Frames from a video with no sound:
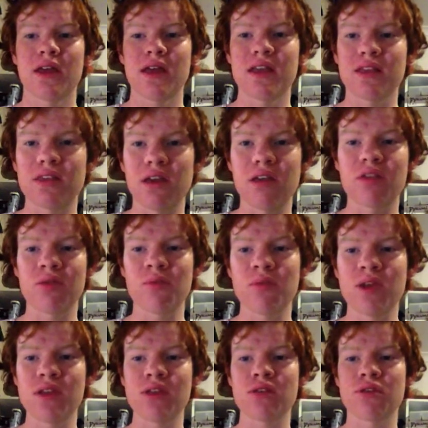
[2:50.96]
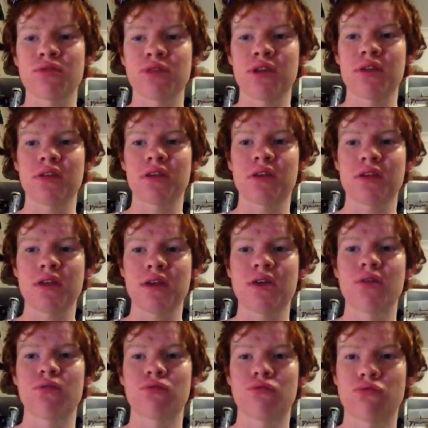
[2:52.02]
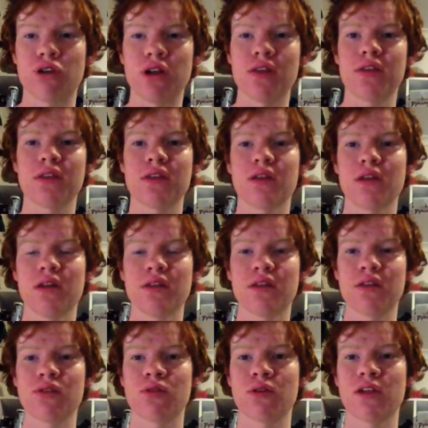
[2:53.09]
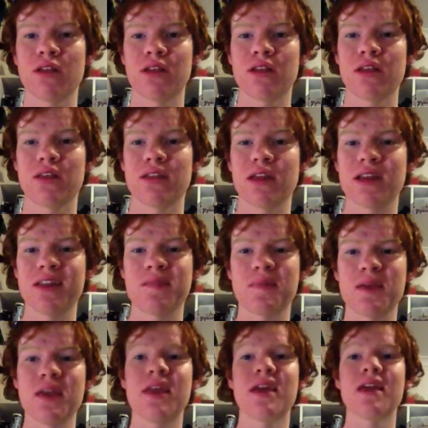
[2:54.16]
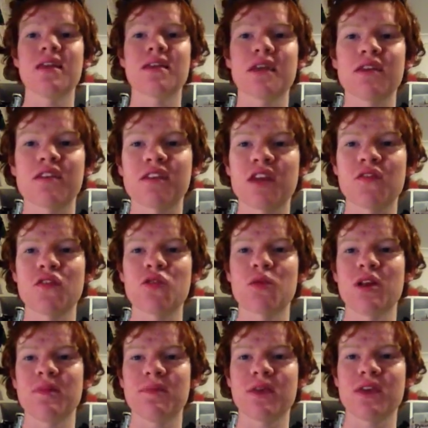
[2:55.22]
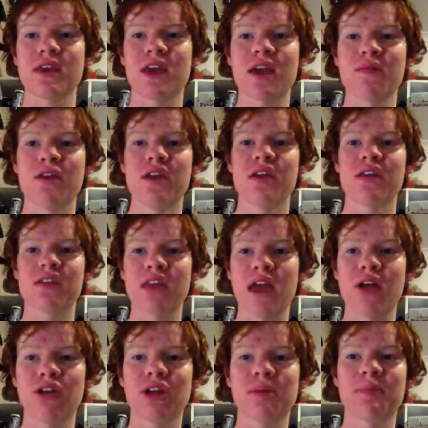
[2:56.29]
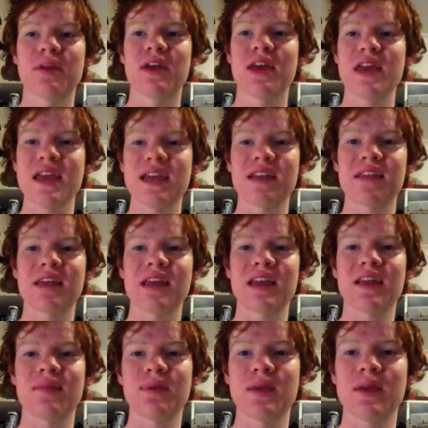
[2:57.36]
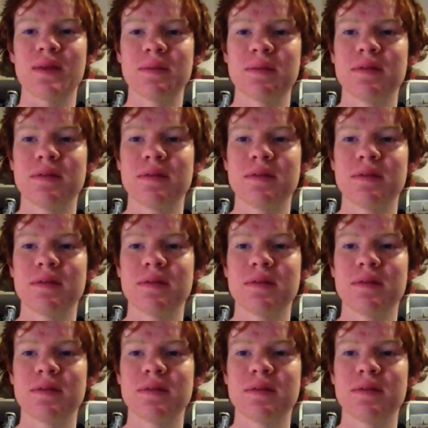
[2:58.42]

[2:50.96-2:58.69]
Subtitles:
It doesn't mean that the 360 runs at 1080p. It is a 720p game scaled up into 1080p.